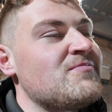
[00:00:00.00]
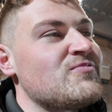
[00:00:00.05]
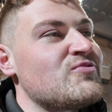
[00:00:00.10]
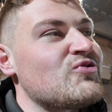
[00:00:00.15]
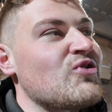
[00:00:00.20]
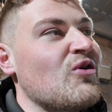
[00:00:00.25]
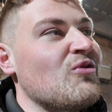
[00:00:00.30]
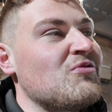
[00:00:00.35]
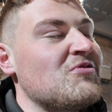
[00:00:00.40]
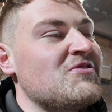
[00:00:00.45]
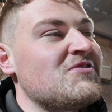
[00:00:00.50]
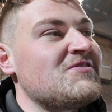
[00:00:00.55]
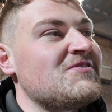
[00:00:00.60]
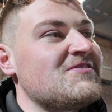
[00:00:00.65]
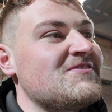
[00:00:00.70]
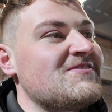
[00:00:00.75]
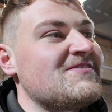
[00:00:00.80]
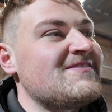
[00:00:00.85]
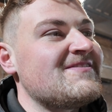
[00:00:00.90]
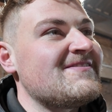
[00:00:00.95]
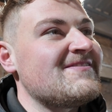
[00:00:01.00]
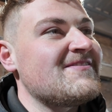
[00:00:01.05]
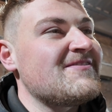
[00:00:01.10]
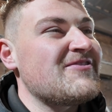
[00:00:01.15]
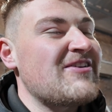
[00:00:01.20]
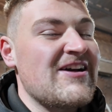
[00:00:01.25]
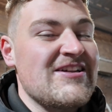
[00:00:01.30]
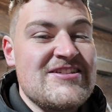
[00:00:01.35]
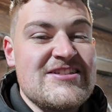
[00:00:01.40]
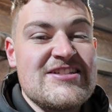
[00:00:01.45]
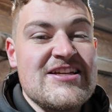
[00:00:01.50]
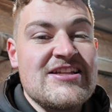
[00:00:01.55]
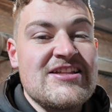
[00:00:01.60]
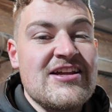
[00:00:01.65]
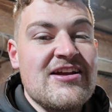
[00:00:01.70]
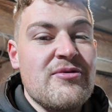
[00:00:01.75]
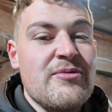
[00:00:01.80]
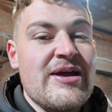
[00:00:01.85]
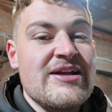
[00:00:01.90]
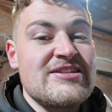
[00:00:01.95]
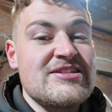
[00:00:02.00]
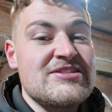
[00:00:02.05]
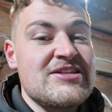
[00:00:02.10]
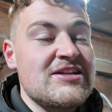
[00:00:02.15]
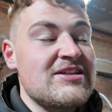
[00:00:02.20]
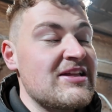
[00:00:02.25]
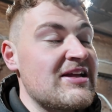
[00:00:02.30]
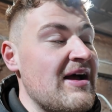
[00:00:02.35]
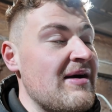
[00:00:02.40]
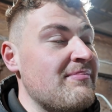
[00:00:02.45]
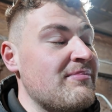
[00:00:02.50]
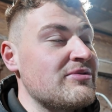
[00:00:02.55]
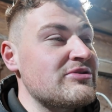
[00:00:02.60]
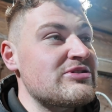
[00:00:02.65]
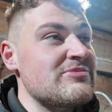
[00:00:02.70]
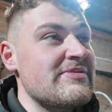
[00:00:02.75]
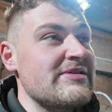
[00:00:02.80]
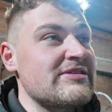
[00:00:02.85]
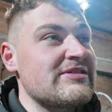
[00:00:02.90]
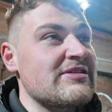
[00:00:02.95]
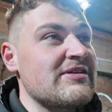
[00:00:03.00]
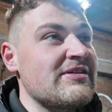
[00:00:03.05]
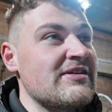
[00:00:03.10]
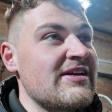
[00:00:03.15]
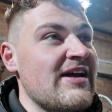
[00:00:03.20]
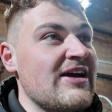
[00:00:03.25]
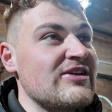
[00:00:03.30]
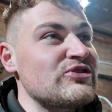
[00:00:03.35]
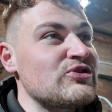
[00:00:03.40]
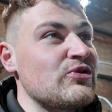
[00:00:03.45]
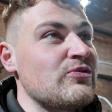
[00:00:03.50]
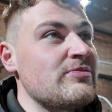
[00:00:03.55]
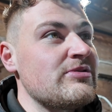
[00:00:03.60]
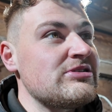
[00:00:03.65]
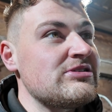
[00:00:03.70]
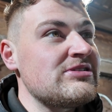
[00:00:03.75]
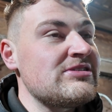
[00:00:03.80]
So, we had to take the gamble to build the cast up.